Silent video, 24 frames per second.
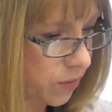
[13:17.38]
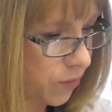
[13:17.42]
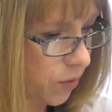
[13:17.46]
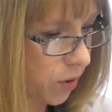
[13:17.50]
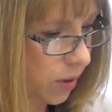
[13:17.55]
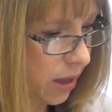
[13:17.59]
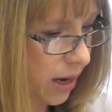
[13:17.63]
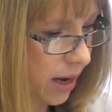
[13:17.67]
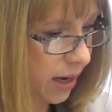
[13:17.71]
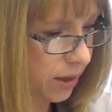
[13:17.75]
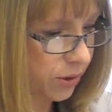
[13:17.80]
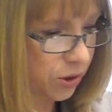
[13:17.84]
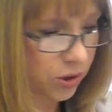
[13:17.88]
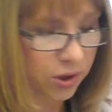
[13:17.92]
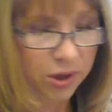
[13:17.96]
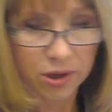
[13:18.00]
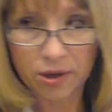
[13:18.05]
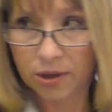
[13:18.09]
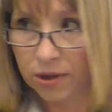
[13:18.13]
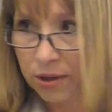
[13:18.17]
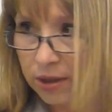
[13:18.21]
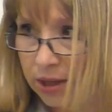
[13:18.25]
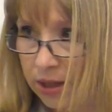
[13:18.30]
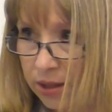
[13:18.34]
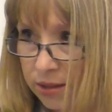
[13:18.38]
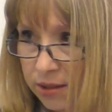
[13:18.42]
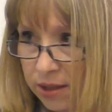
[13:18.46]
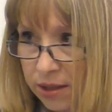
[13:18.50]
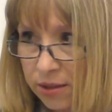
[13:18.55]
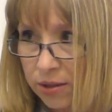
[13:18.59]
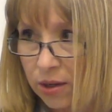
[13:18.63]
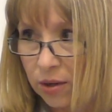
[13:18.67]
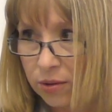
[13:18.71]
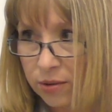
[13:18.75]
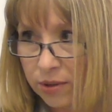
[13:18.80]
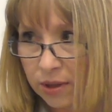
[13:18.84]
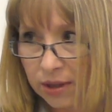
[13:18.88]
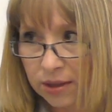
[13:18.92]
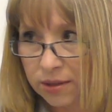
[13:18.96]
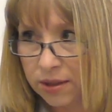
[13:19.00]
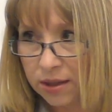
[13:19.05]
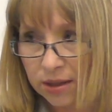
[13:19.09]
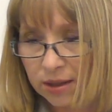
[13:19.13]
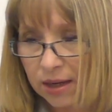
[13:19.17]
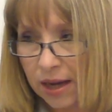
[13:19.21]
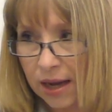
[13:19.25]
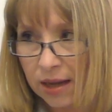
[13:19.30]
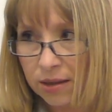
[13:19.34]
for last year. It did go. It
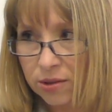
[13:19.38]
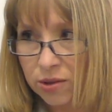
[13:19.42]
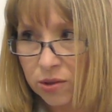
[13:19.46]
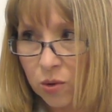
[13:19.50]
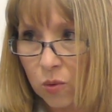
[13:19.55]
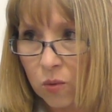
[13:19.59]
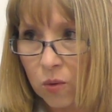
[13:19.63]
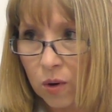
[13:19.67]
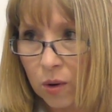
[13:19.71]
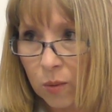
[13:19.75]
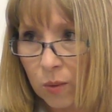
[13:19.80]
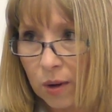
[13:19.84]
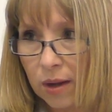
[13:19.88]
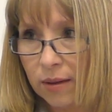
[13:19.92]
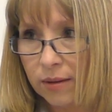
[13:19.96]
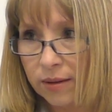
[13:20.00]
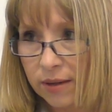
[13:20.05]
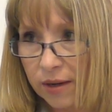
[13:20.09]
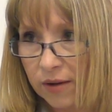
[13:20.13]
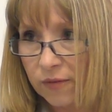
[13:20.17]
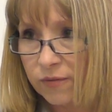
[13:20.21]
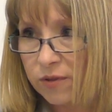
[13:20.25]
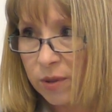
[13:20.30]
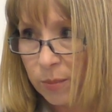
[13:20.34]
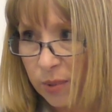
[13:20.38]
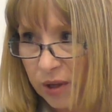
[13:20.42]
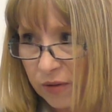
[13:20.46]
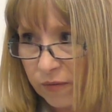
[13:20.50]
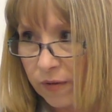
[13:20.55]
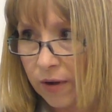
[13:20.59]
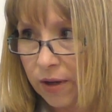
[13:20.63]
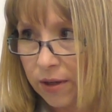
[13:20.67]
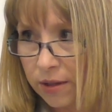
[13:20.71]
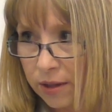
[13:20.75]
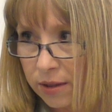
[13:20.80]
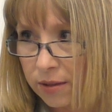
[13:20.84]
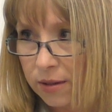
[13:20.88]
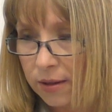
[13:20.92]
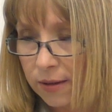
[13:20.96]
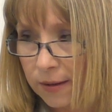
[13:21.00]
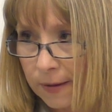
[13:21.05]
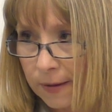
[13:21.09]
did not score well enough to be funded.